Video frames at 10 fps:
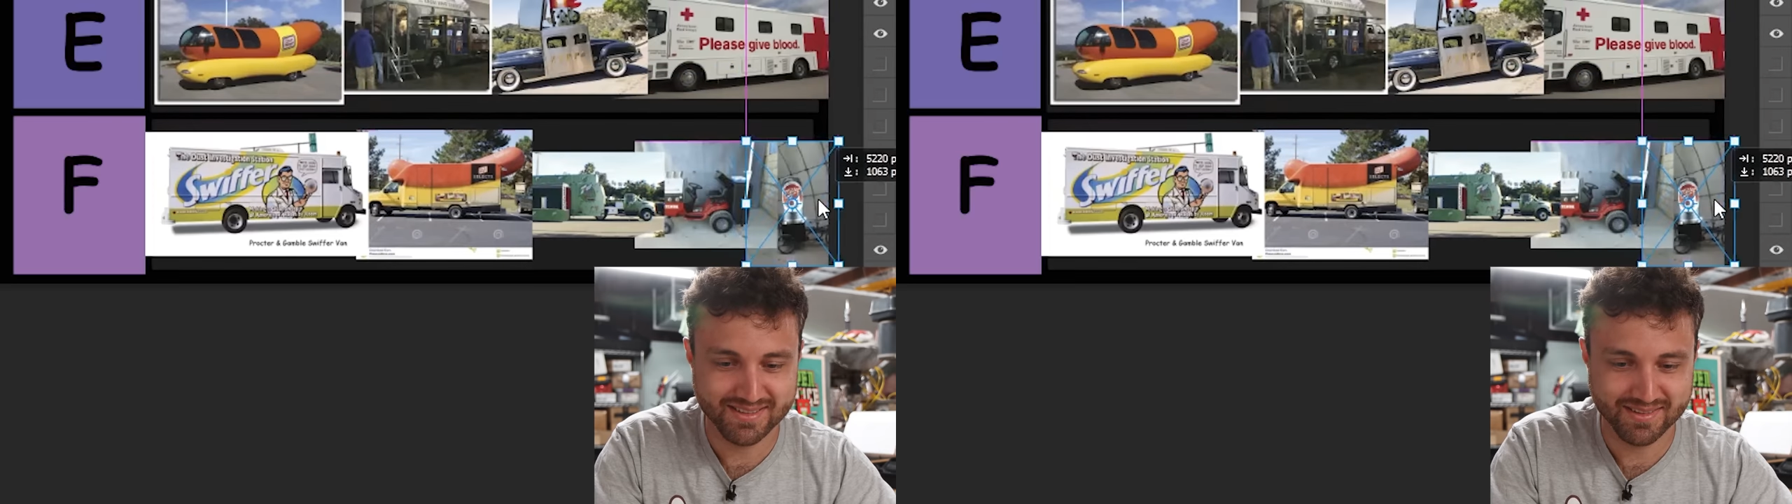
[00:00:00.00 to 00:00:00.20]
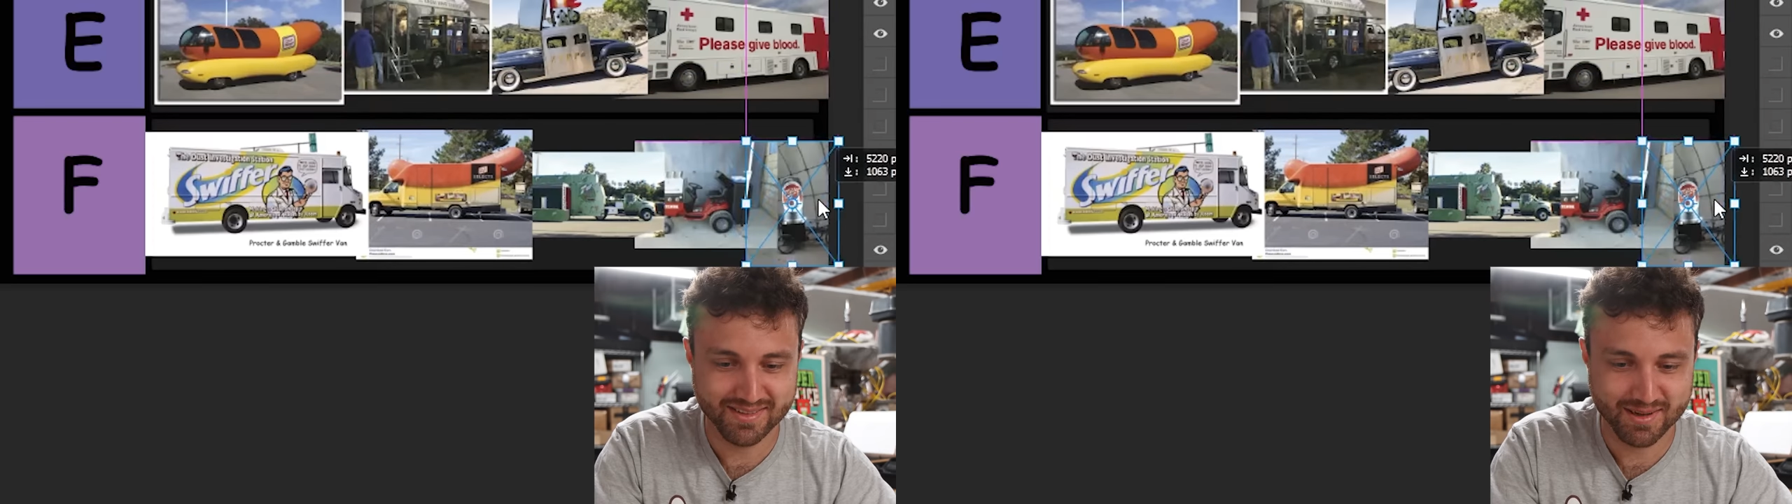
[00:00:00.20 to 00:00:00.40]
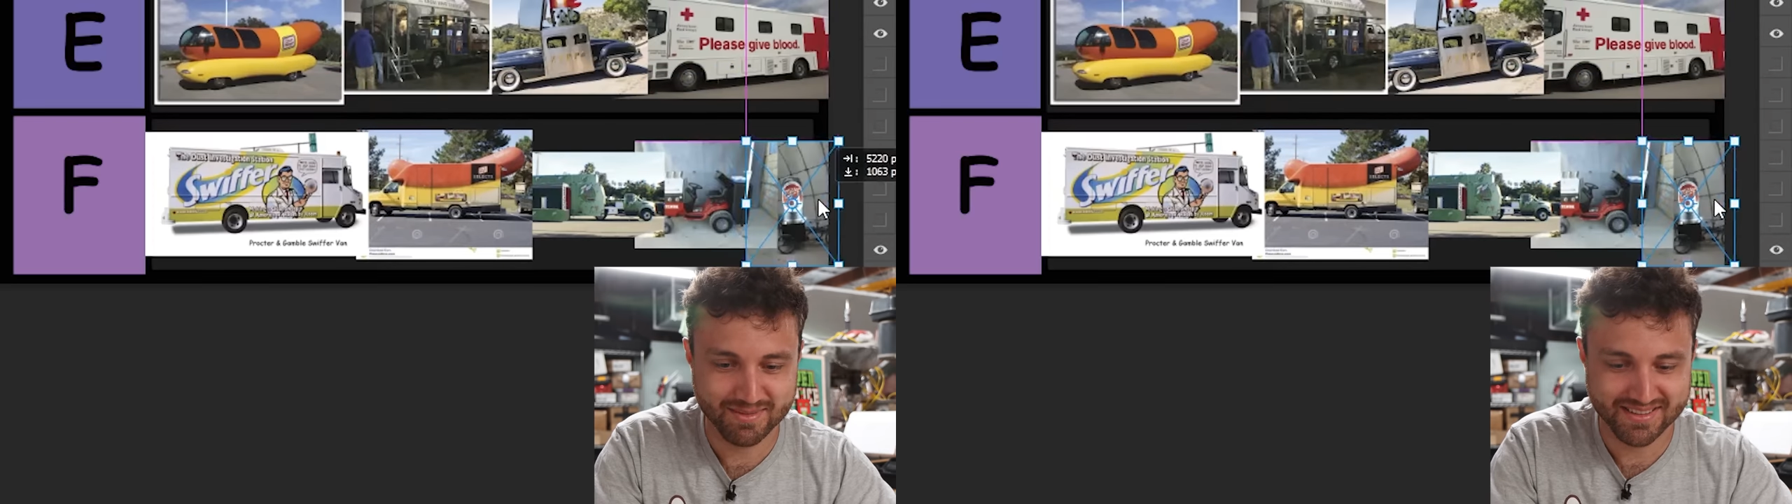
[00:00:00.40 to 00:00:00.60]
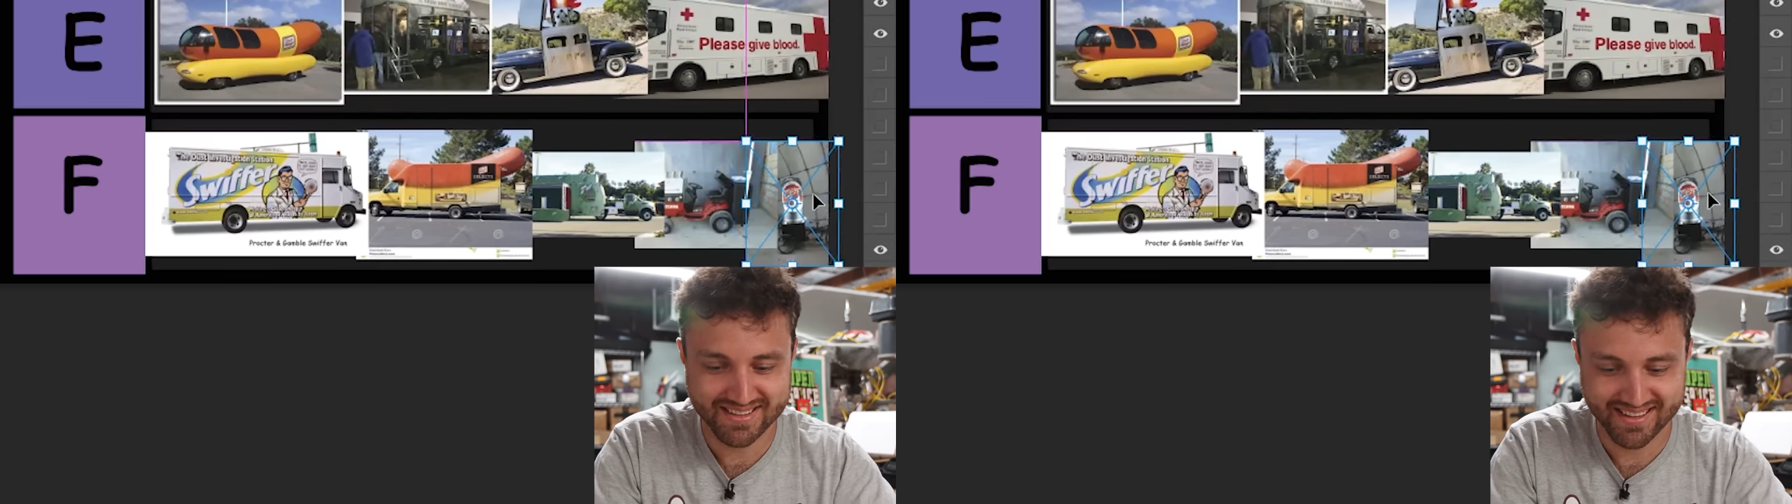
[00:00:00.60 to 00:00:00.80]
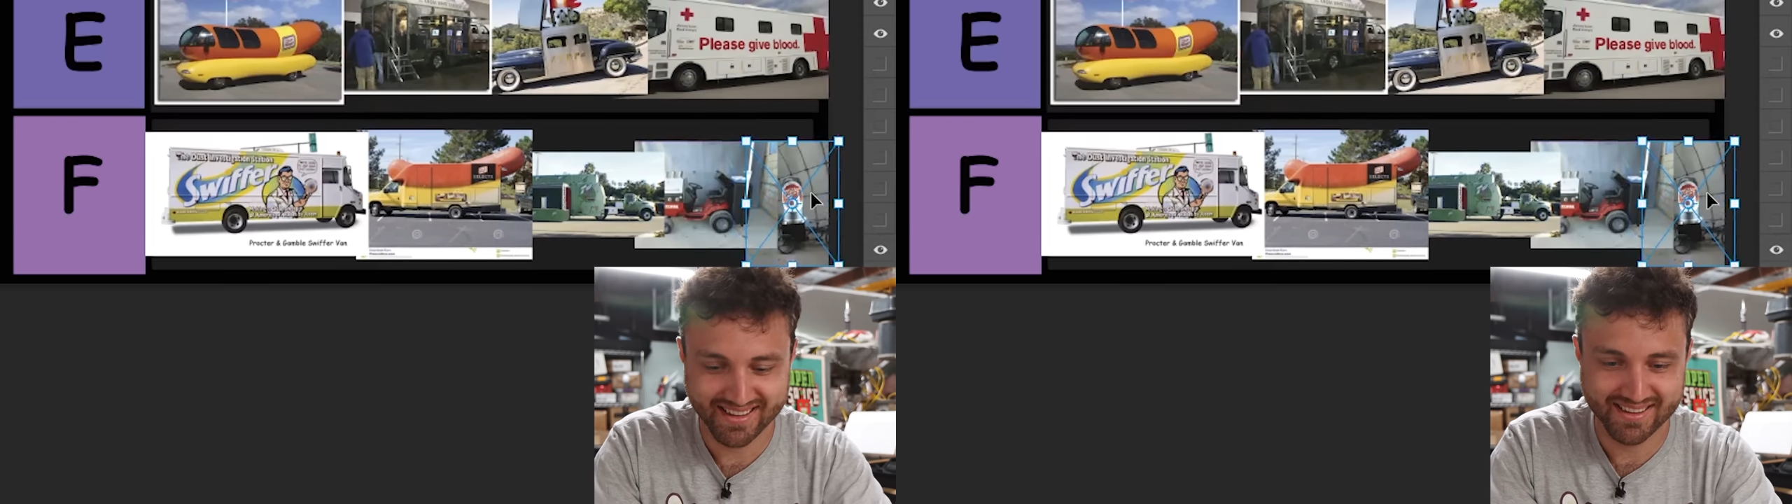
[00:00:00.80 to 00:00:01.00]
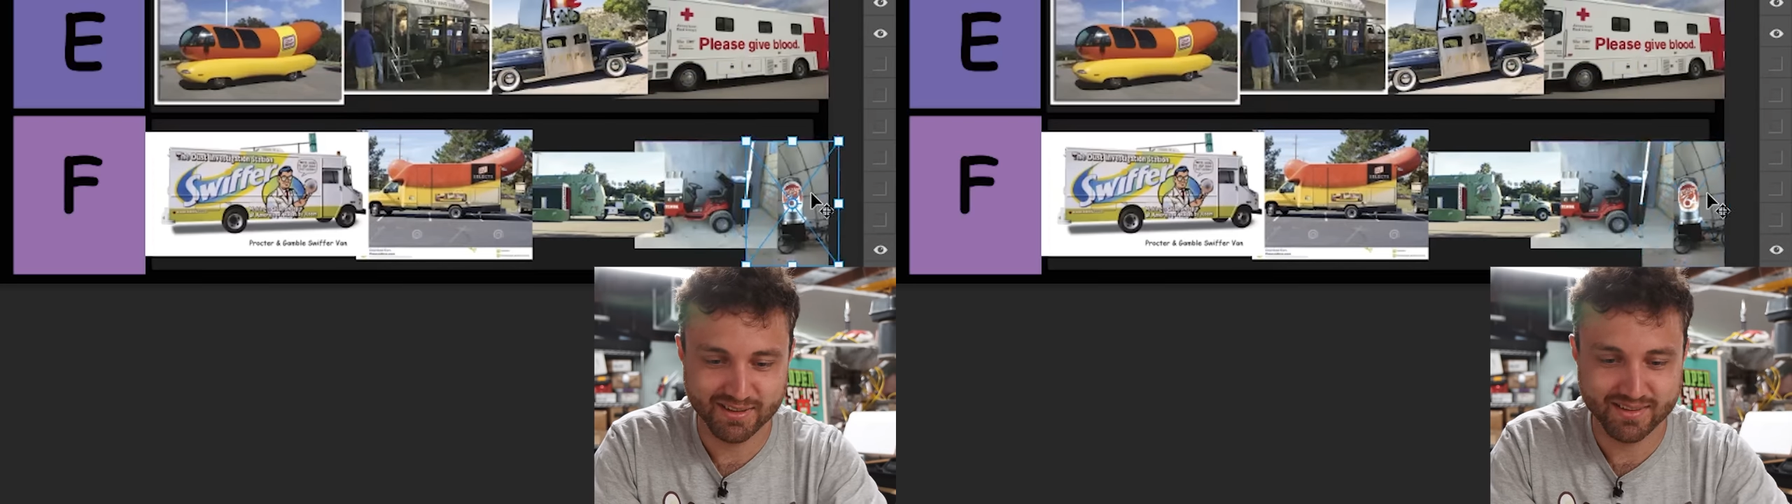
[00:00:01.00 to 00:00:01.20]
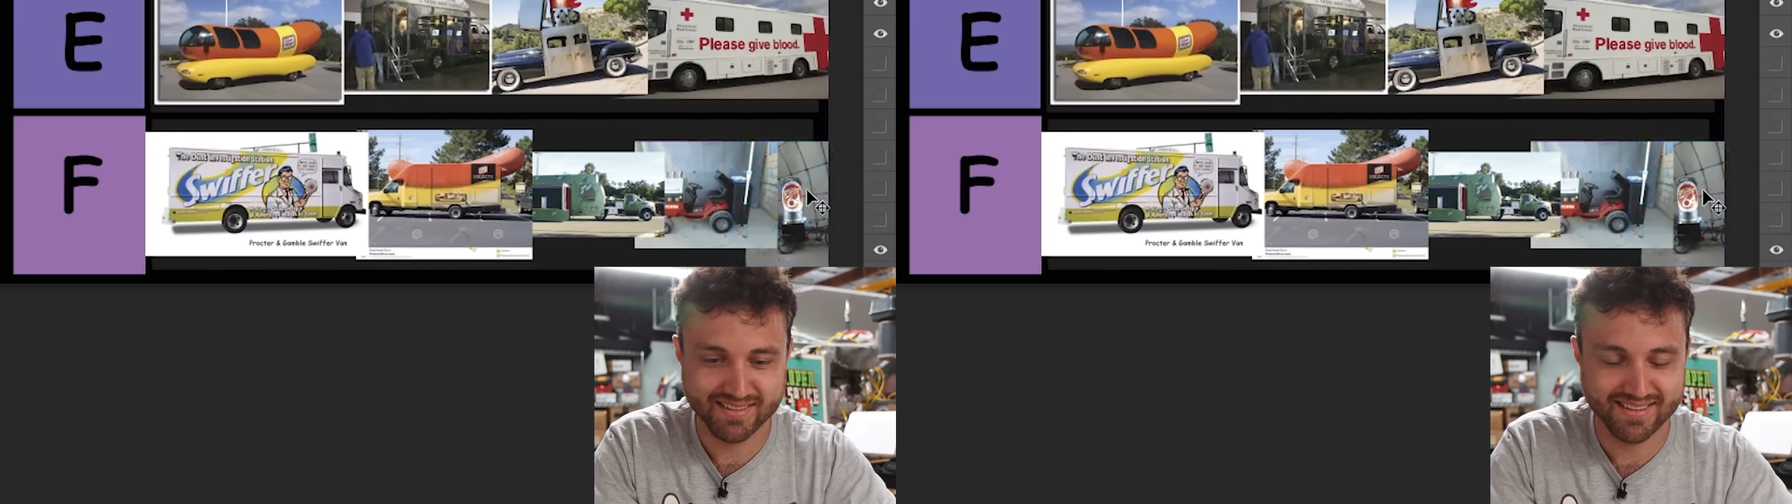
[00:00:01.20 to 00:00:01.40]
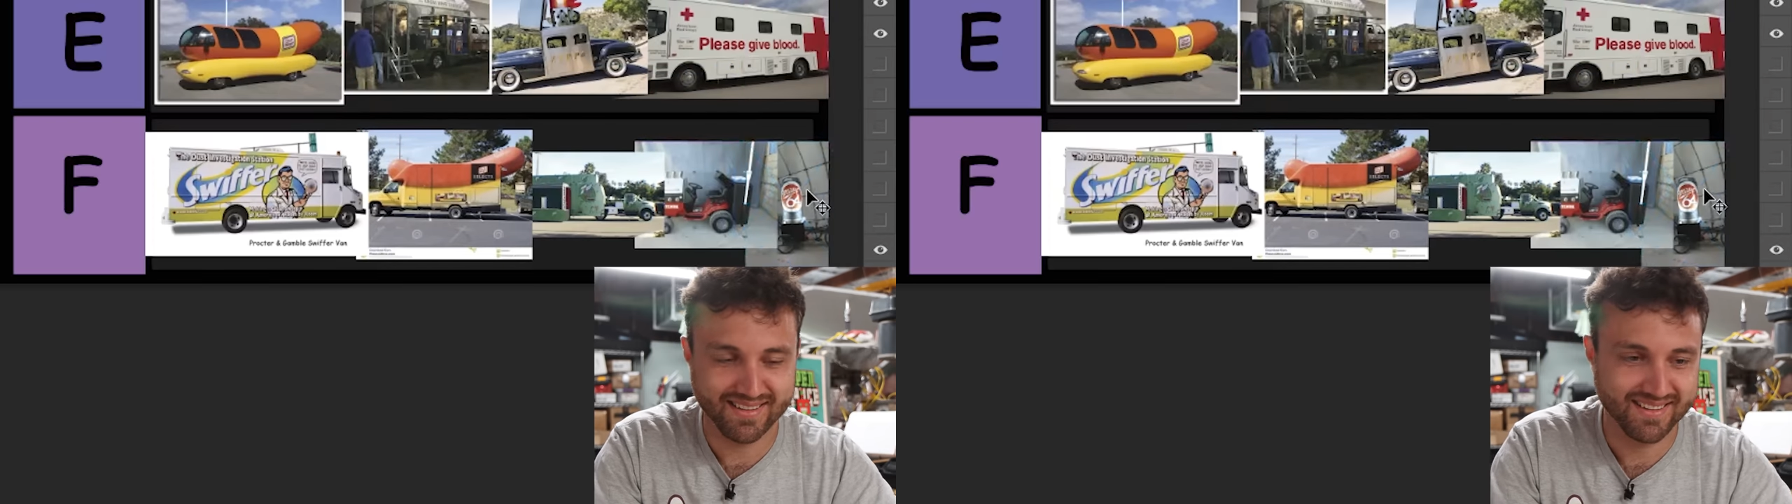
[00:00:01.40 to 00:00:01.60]
the dumbest thing you could
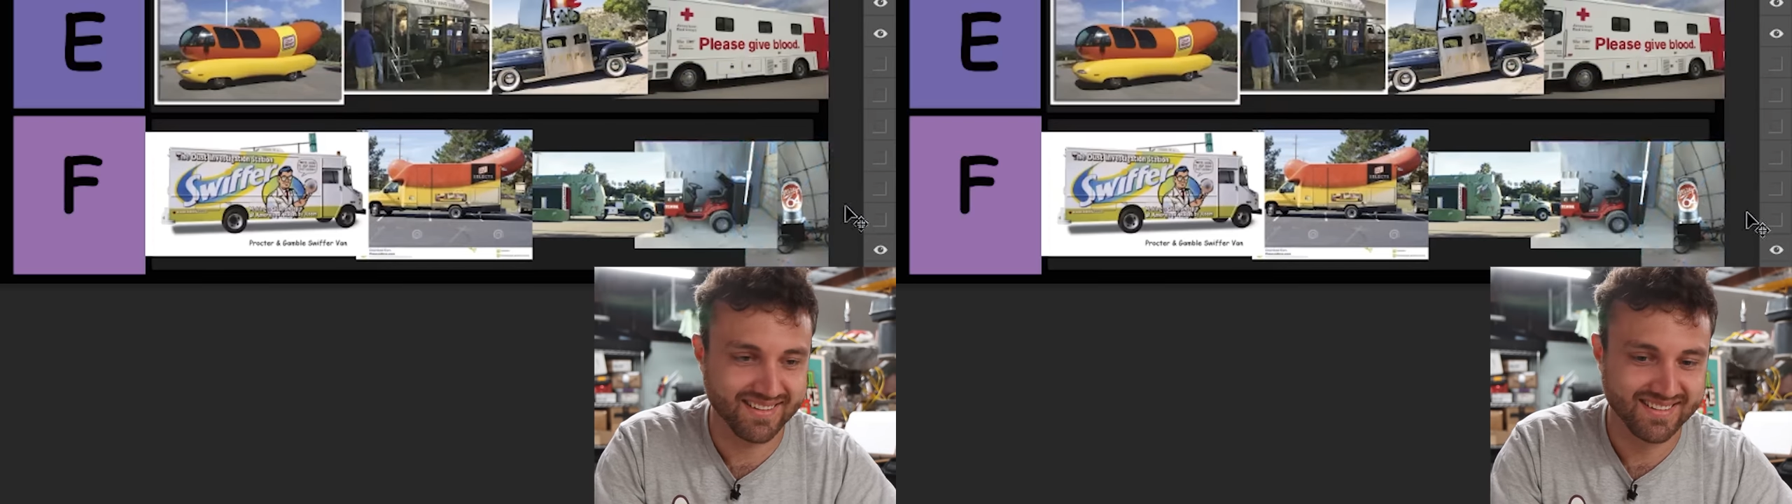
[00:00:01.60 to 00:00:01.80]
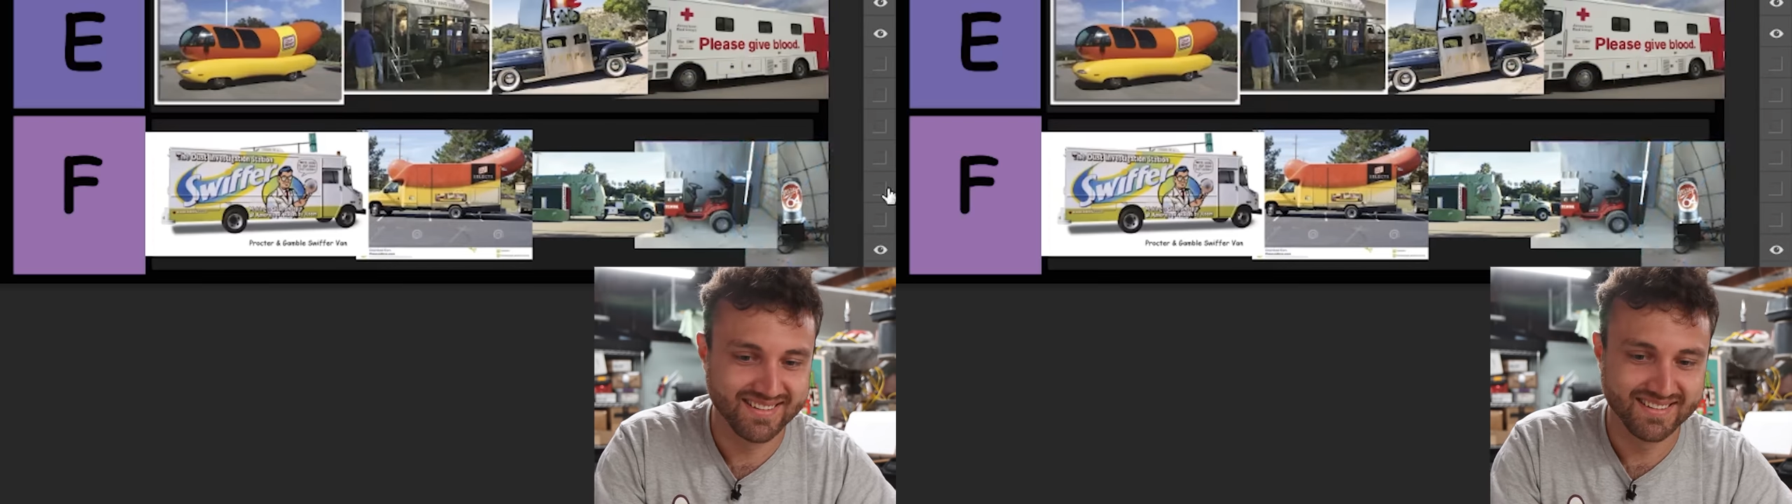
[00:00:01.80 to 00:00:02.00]
have done.